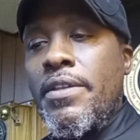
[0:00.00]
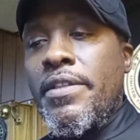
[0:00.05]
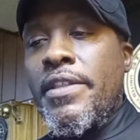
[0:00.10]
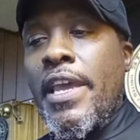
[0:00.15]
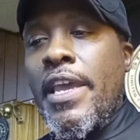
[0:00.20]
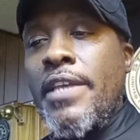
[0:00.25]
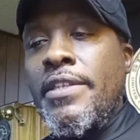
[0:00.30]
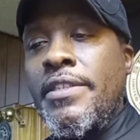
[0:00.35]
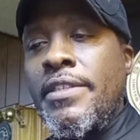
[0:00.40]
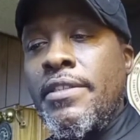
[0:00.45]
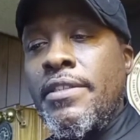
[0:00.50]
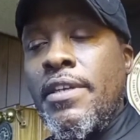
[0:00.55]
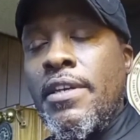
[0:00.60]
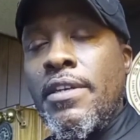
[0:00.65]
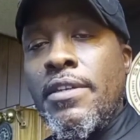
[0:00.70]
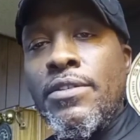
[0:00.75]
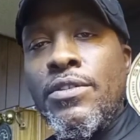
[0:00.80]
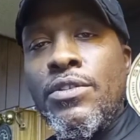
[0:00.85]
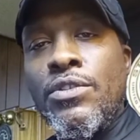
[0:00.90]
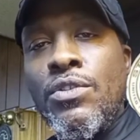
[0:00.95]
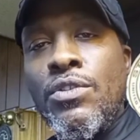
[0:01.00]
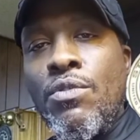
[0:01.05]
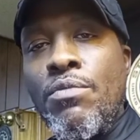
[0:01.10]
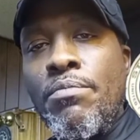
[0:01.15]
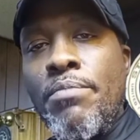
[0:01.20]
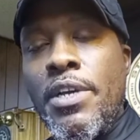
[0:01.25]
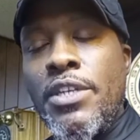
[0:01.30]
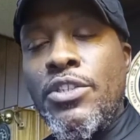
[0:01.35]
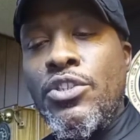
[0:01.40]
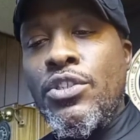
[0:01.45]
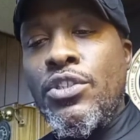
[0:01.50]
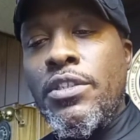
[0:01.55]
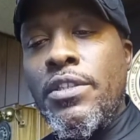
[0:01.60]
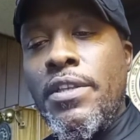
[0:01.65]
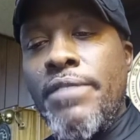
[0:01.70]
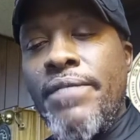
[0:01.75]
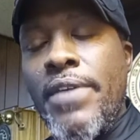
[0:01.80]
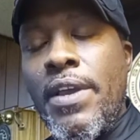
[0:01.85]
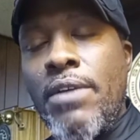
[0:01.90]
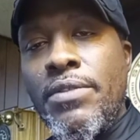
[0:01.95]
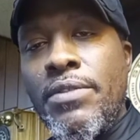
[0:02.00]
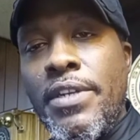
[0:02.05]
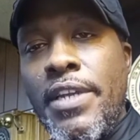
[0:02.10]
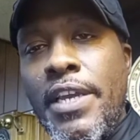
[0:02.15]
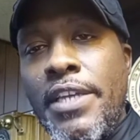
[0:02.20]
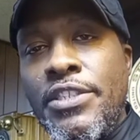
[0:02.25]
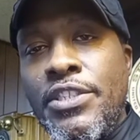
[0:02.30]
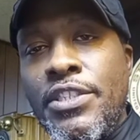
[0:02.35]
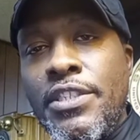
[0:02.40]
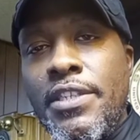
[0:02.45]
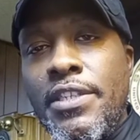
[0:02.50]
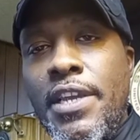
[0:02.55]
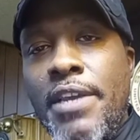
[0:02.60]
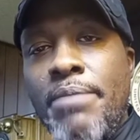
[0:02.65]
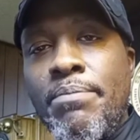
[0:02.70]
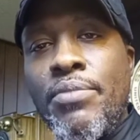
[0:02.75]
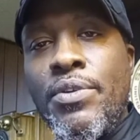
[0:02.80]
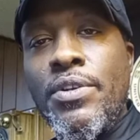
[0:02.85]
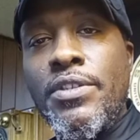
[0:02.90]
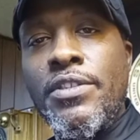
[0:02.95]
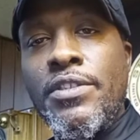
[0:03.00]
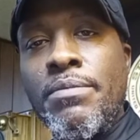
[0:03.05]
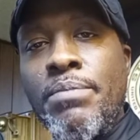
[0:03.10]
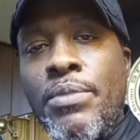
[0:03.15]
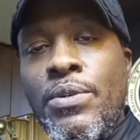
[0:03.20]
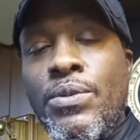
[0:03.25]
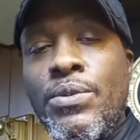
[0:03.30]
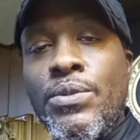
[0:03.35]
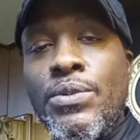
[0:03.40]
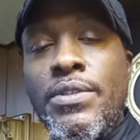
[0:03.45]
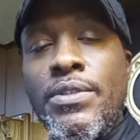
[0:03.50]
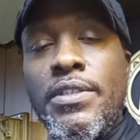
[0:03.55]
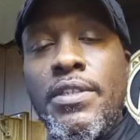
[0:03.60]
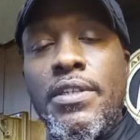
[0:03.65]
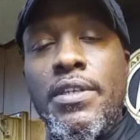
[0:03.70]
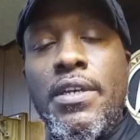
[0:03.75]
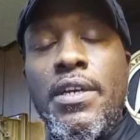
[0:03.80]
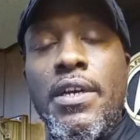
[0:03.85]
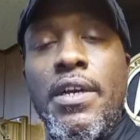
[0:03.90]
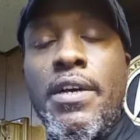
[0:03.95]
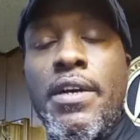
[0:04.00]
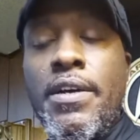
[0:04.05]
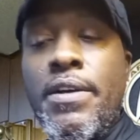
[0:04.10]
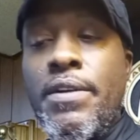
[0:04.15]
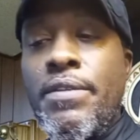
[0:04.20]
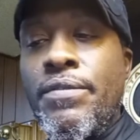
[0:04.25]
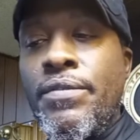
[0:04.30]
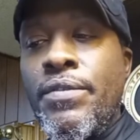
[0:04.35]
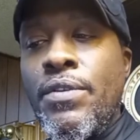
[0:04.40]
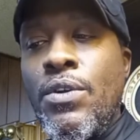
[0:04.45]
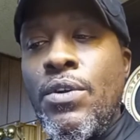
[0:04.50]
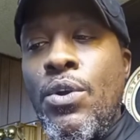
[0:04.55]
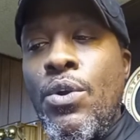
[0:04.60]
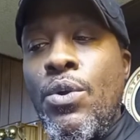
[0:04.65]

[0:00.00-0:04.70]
they stuck so much to the foundation and principles of